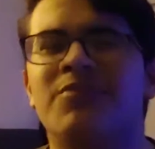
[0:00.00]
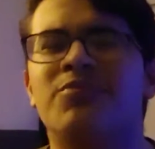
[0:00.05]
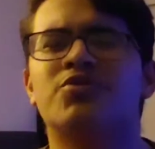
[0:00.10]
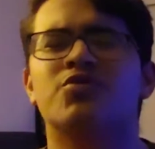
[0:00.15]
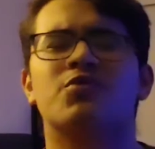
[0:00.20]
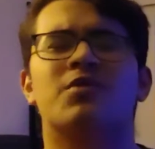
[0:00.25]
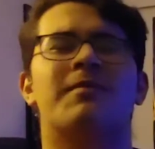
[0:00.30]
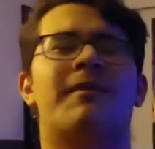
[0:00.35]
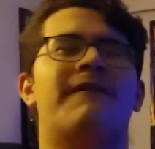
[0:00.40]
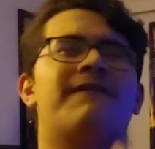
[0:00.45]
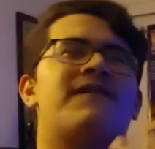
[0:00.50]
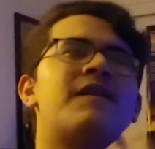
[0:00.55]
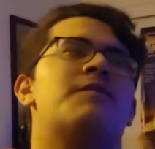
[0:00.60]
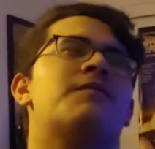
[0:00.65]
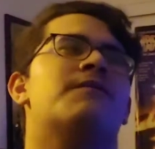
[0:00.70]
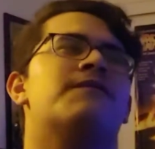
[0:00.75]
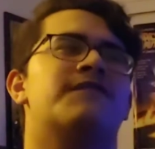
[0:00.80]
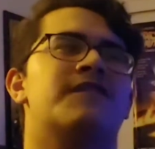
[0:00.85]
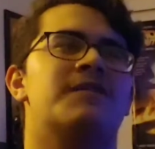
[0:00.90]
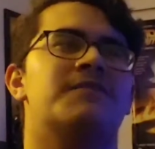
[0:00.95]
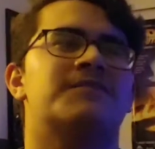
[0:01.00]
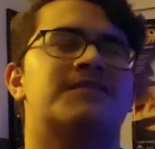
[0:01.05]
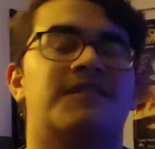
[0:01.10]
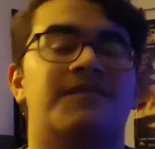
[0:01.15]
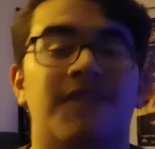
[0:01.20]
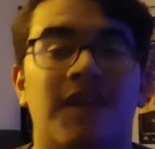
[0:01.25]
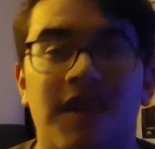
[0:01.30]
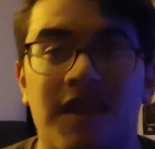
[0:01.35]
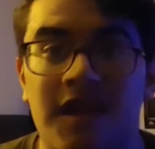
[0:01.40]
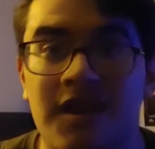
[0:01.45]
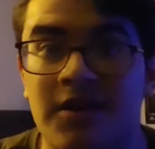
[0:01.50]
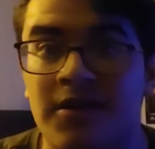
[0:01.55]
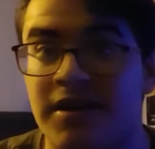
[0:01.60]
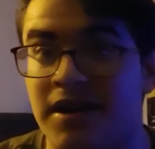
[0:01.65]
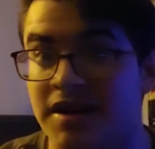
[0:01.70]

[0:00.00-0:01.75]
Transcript: It was one of my favorite films of the year,